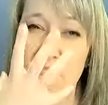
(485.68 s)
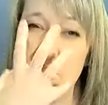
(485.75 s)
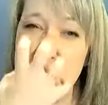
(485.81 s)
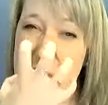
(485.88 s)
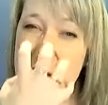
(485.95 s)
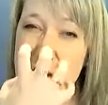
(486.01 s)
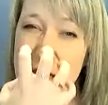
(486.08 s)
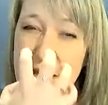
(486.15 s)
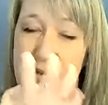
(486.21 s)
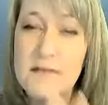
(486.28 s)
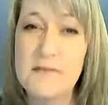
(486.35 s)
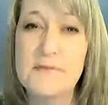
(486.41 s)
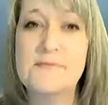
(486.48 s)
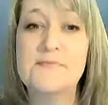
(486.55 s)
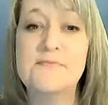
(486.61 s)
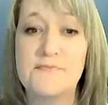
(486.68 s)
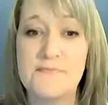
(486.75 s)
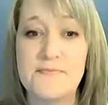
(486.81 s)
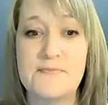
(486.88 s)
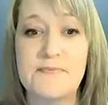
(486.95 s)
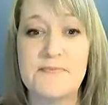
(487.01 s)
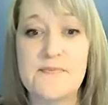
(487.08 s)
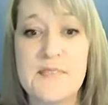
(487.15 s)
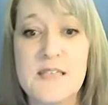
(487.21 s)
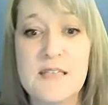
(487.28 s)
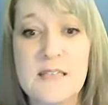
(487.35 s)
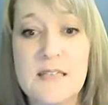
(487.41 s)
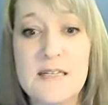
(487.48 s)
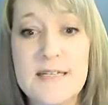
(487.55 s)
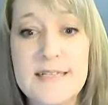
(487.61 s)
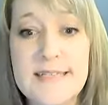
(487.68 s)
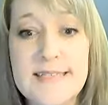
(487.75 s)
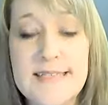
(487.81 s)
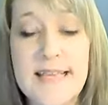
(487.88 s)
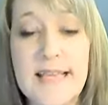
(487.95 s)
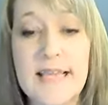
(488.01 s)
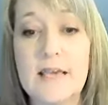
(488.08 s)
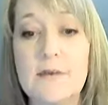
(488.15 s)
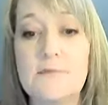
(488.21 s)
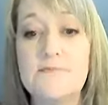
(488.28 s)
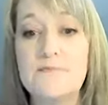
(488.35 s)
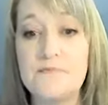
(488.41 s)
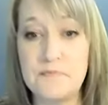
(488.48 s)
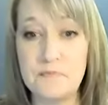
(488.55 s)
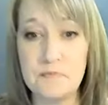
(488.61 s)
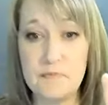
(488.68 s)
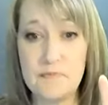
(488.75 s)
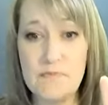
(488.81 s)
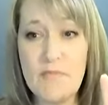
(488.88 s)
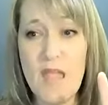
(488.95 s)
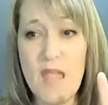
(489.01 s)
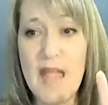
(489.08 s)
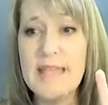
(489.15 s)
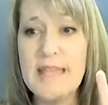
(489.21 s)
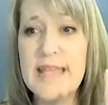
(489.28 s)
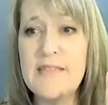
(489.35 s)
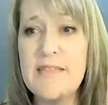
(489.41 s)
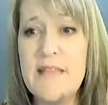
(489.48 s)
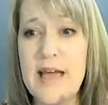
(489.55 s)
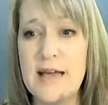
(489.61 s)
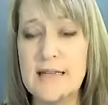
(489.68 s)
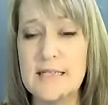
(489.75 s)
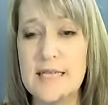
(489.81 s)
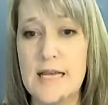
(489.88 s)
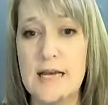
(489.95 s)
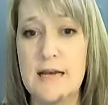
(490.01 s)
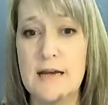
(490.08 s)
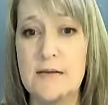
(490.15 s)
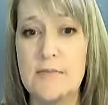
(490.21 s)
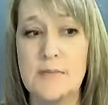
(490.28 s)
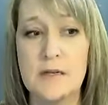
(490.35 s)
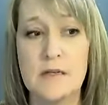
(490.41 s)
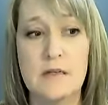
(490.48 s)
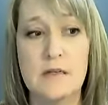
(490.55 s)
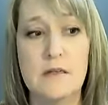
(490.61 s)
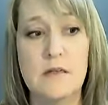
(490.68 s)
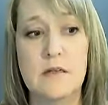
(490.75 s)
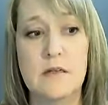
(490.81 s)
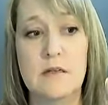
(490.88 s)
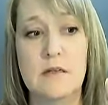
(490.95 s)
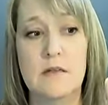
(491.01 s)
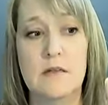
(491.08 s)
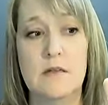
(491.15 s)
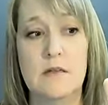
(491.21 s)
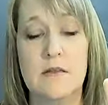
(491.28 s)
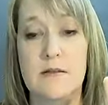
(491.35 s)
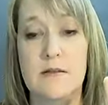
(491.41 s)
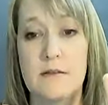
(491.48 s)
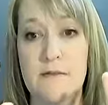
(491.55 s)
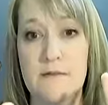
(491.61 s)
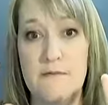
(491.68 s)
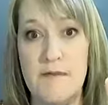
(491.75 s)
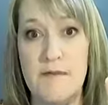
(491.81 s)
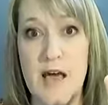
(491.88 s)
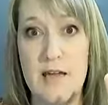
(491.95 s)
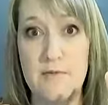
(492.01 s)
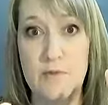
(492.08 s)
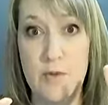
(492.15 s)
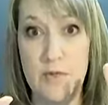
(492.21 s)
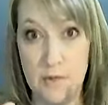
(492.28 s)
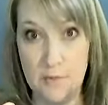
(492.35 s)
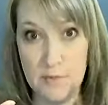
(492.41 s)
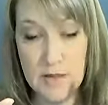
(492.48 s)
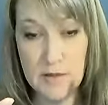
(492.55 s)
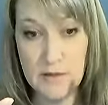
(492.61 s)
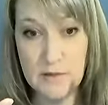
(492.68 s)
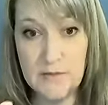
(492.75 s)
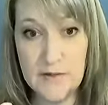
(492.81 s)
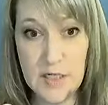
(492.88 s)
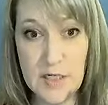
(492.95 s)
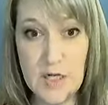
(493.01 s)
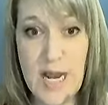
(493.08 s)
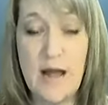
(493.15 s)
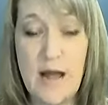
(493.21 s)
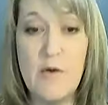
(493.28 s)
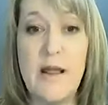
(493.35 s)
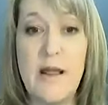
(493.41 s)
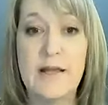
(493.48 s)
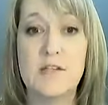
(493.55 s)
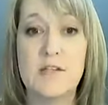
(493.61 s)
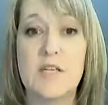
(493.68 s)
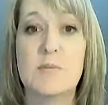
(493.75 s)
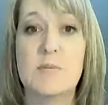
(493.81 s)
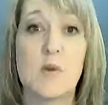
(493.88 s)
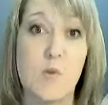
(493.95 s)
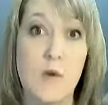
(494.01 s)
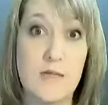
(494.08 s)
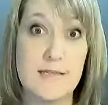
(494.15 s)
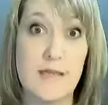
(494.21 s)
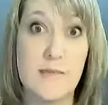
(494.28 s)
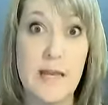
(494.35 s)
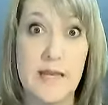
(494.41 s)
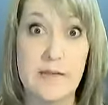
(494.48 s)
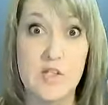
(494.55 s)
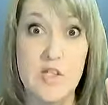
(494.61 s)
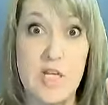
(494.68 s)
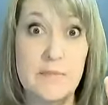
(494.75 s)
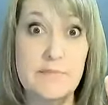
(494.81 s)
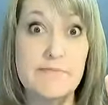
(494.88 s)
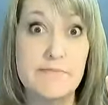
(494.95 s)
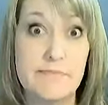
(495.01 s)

mad. Sick. Again, that um, the five with the middle finger out handshape, the what's up handshape.